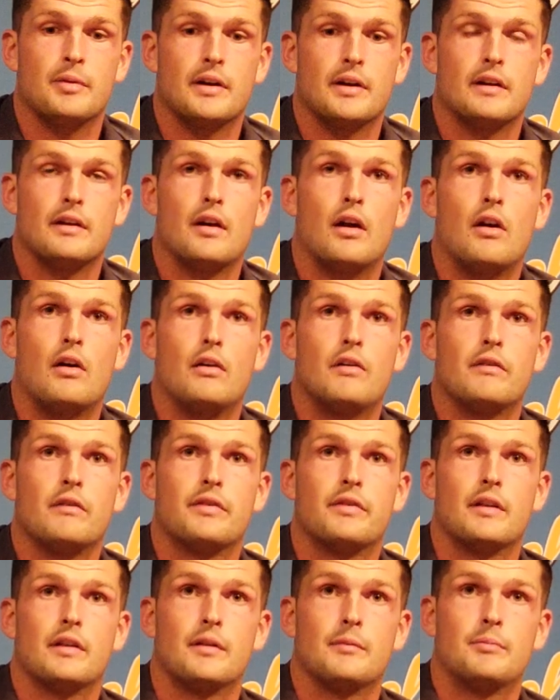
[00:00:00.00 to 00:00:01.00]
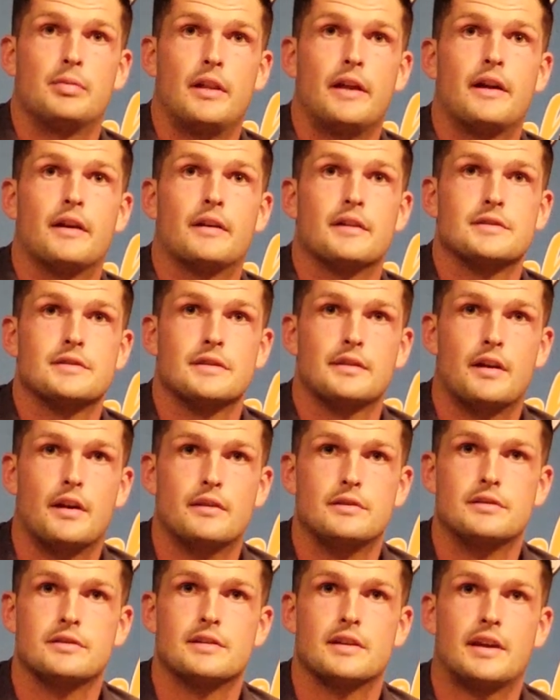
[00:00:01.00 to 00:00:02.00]
but all of the players and
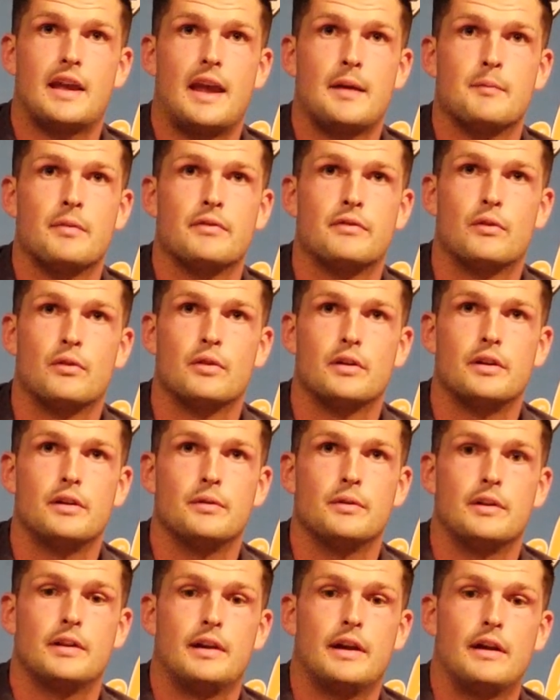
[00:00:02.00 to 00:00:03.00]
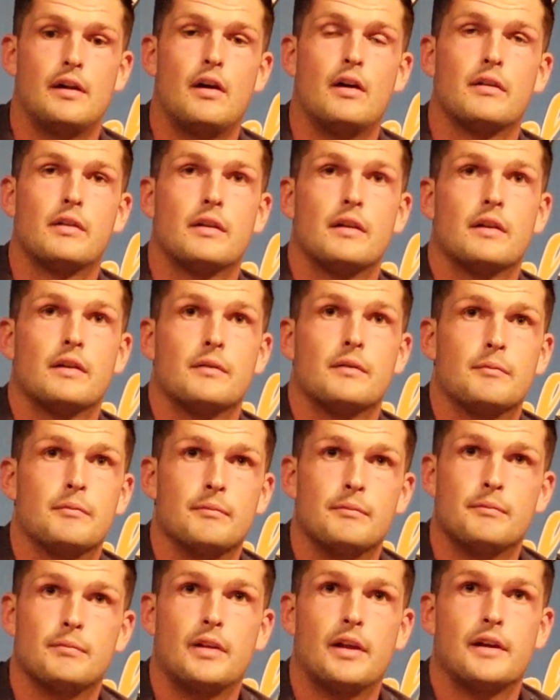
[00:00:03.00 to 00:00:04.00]
coaches that came before you, and, and all the
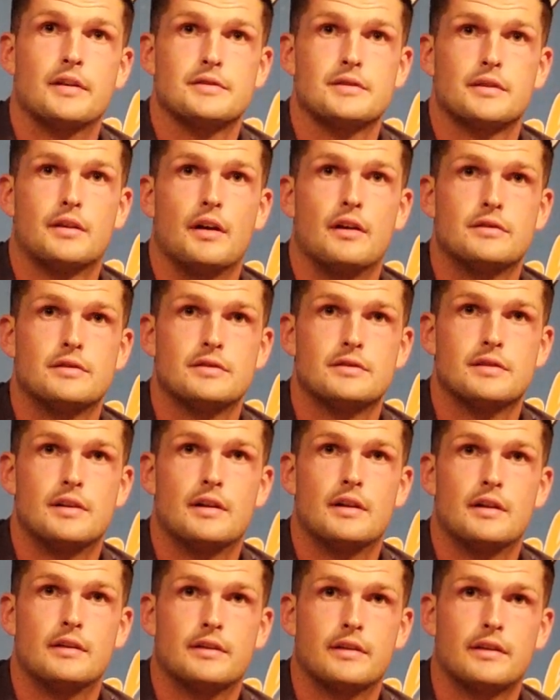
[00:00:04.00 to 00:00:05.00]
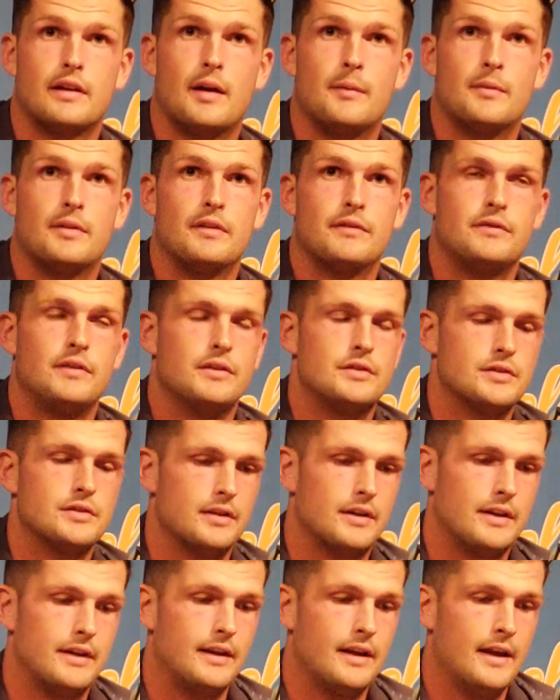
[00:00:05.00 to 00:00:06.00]
players and coaches that are to come in the future.
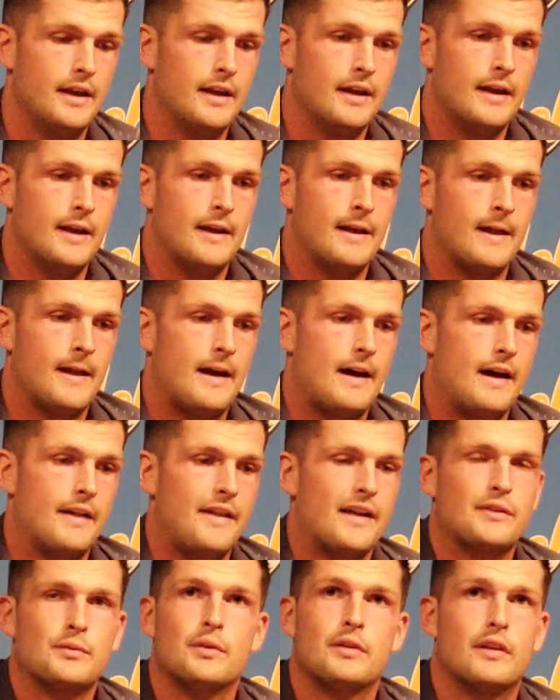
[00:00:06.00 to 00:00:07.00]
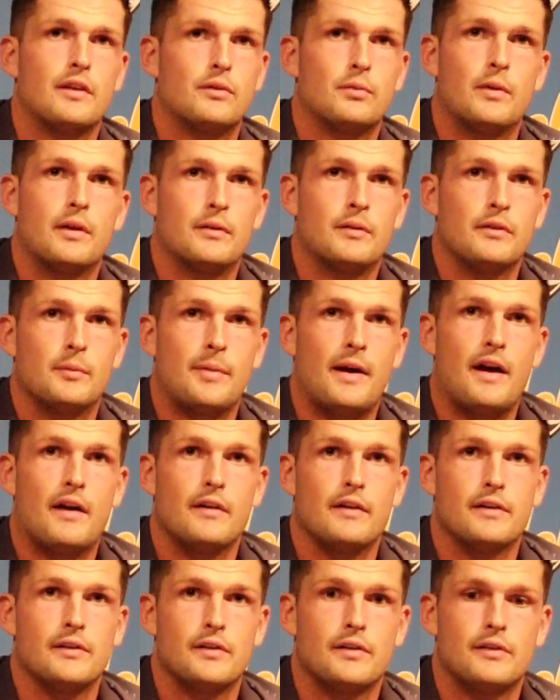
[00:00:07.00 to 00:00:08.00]
And uh, that's what this win was
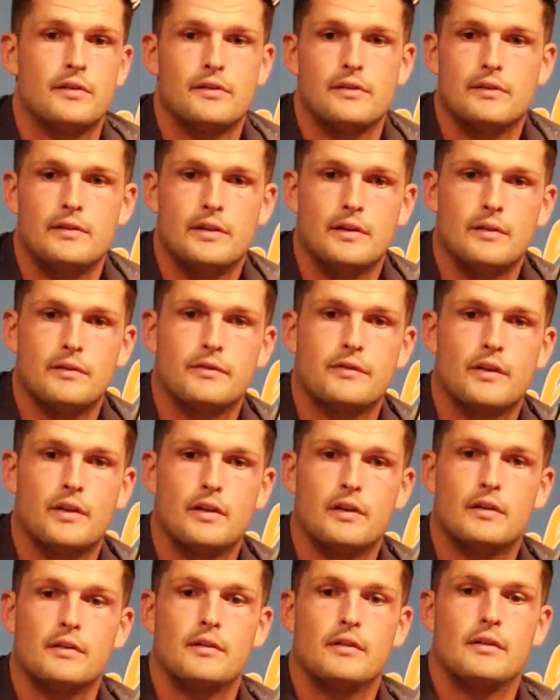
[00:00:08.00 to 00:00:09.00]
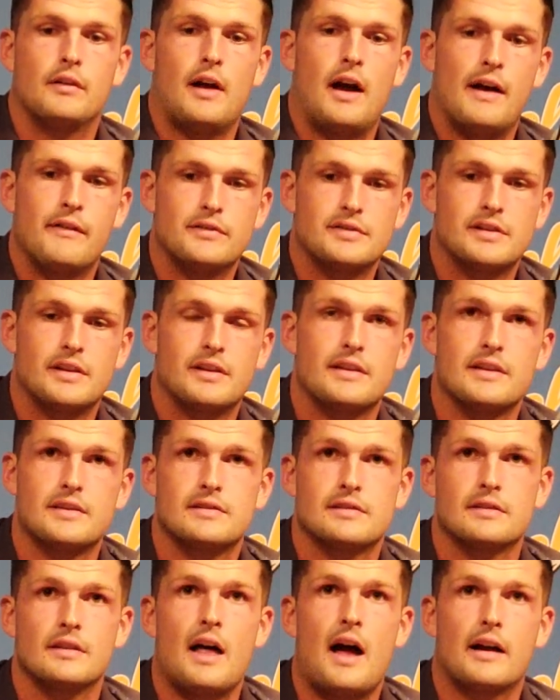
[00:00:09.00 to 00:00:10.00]
about. It was, you know, for obviously
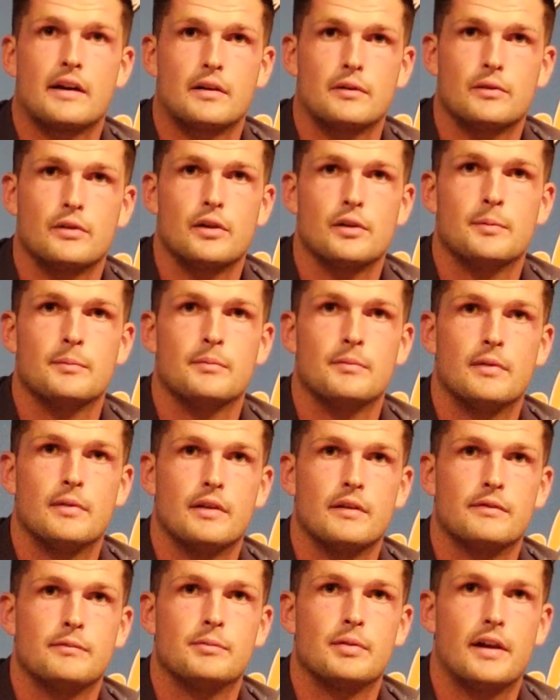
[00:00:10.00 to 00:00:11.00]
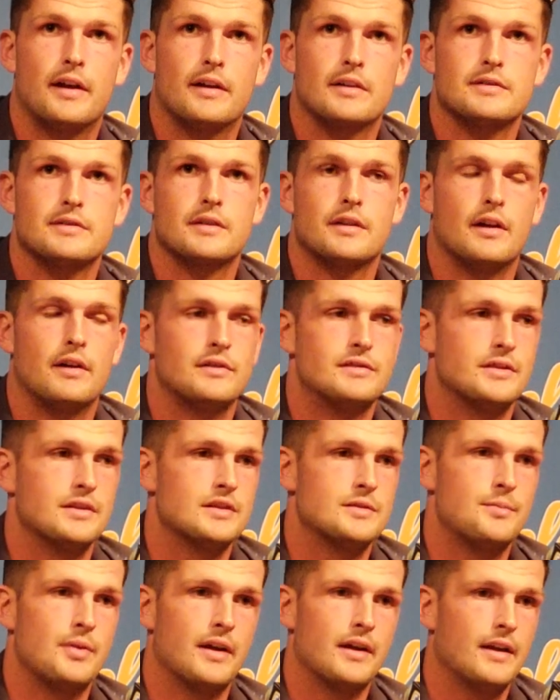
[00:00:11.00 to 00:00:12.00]
this locker room of players and
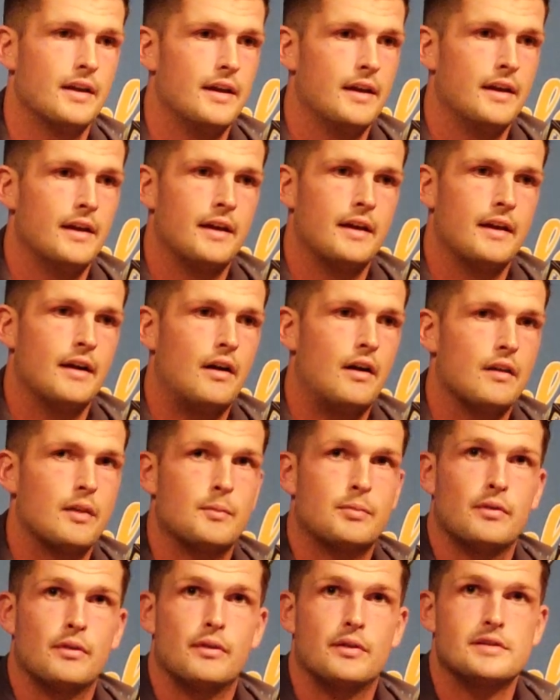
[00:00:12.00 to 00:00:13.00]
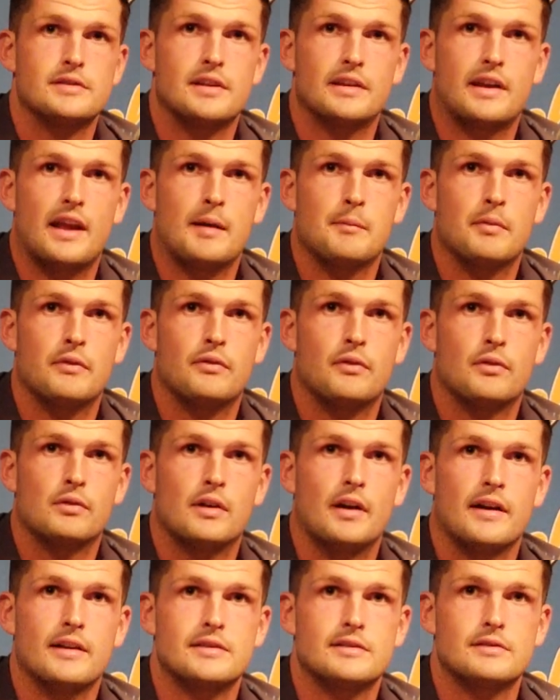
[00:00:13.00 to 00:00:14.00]
coaches, but all the Bruins that came
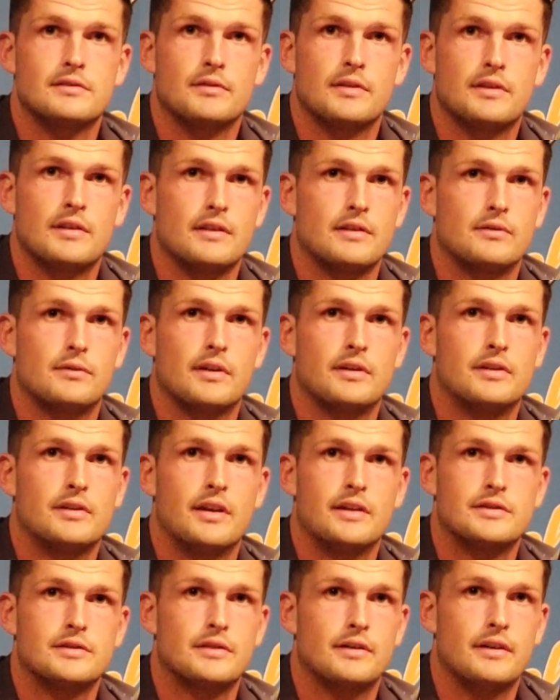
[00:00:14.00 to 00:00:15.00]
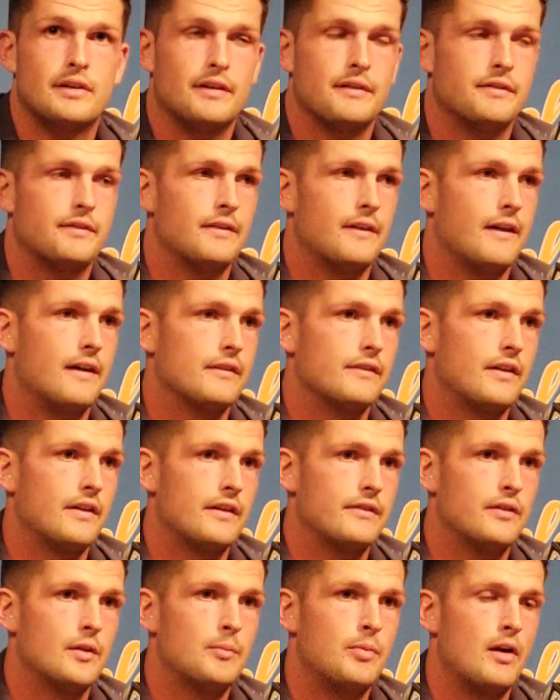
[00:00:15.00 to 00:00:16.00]
before us with this rich history of,
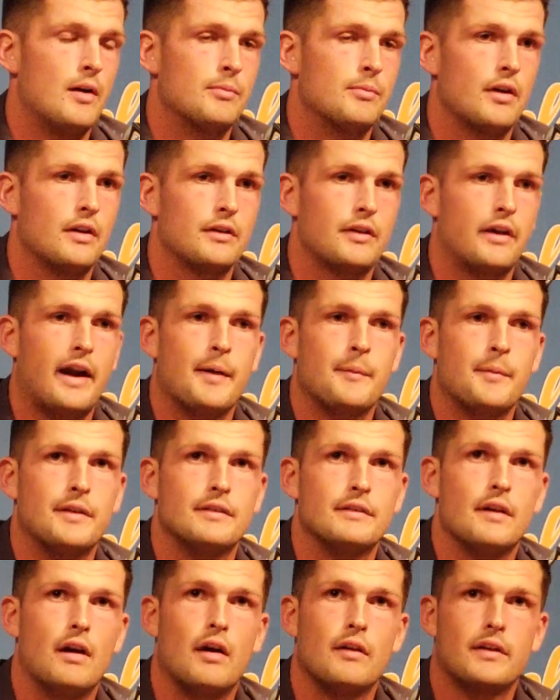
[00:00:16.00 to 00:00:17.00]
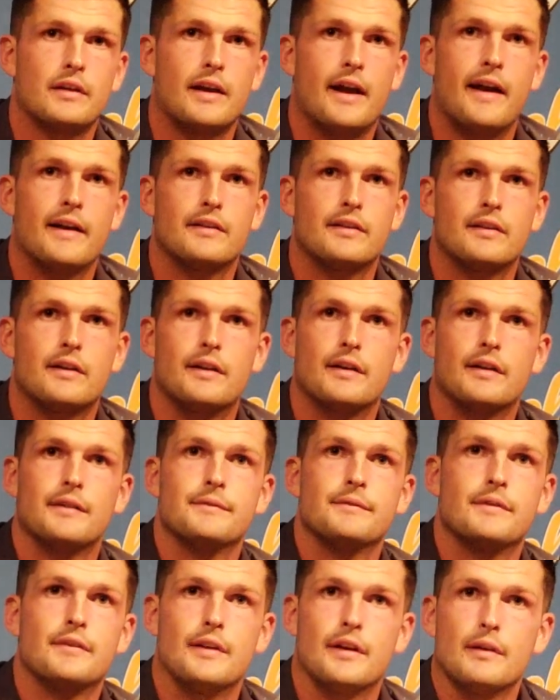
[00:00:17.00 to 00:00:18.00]
of football program and all the guys that are,
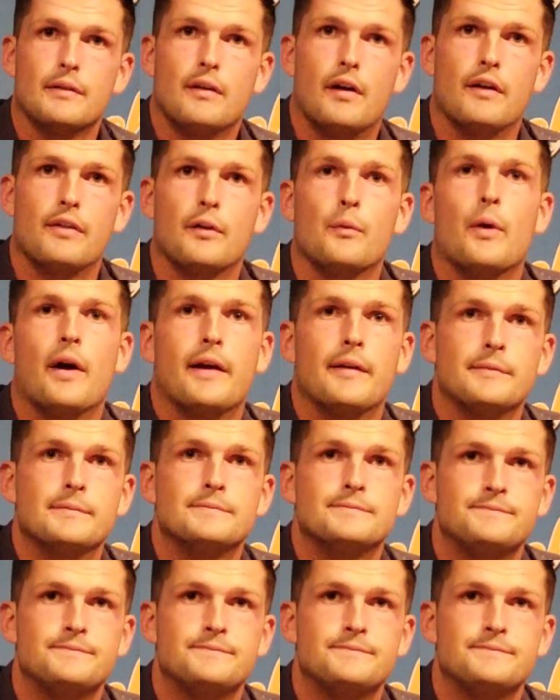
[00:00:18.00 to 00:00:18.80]
you know, on the way.